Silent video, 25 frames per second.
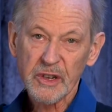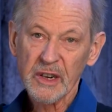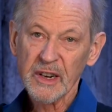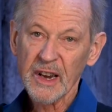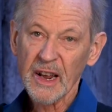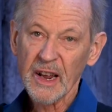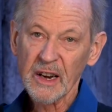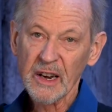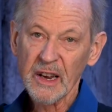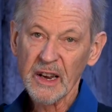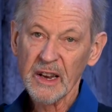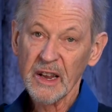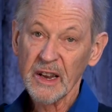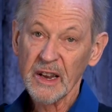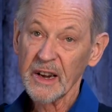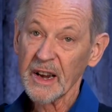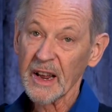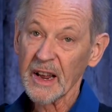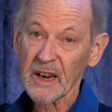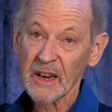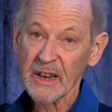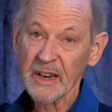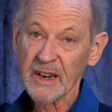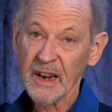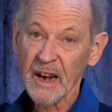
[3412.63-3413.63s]
Do we trust an
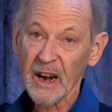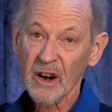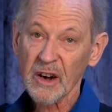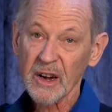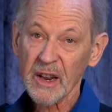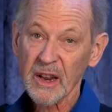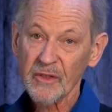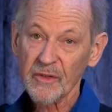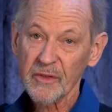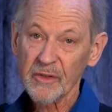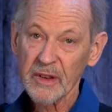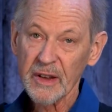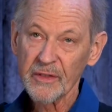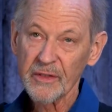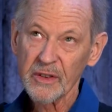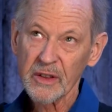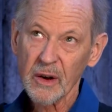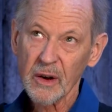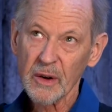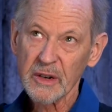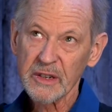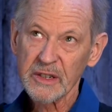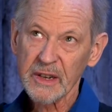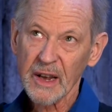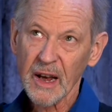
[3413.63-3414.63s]
alien
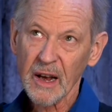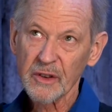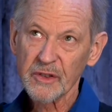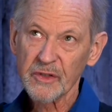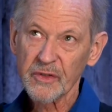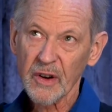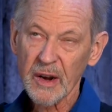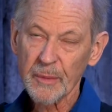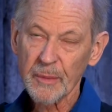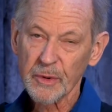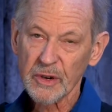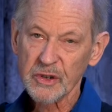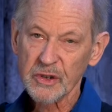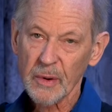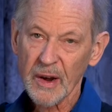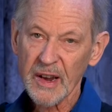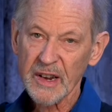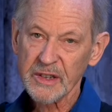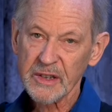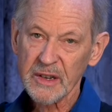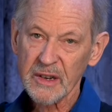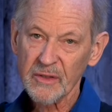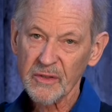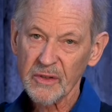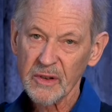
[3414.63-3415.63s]
narrative, even though it sounds
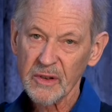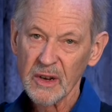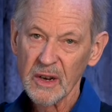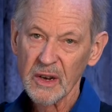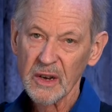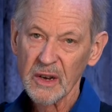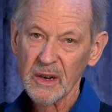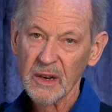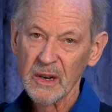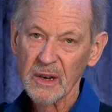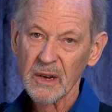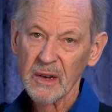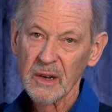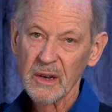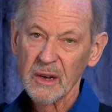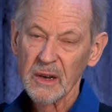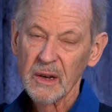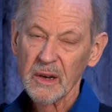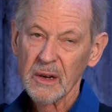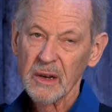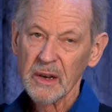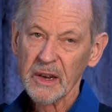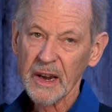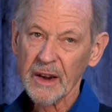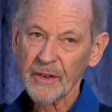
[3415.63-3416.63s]
very persuasive,
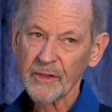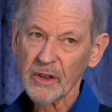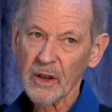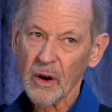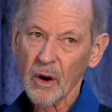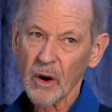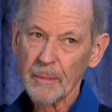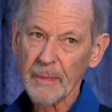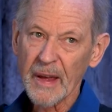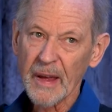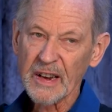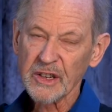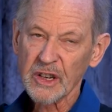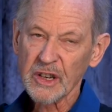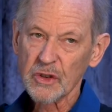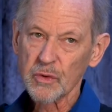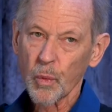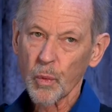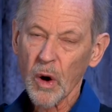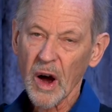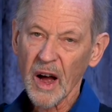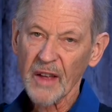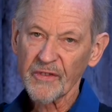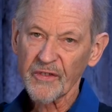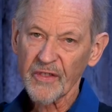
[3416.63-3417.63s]
even though
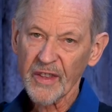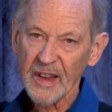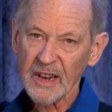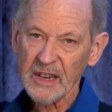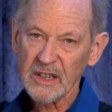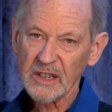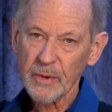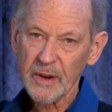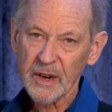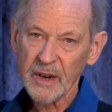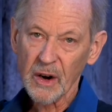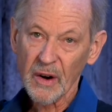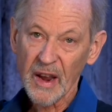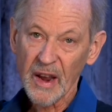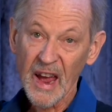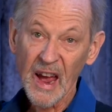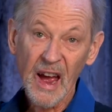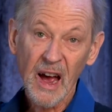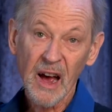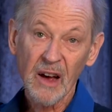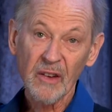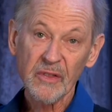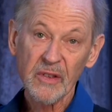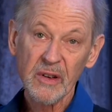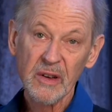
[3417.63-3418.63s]
it makes us want
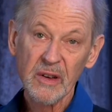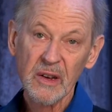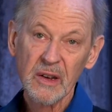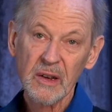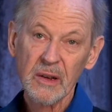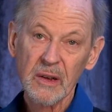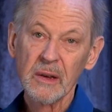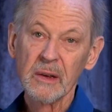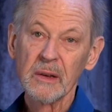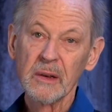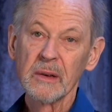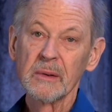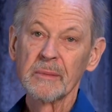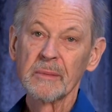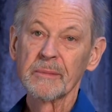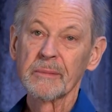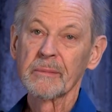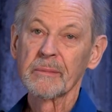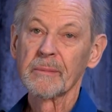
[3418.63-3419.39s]
things we don't have?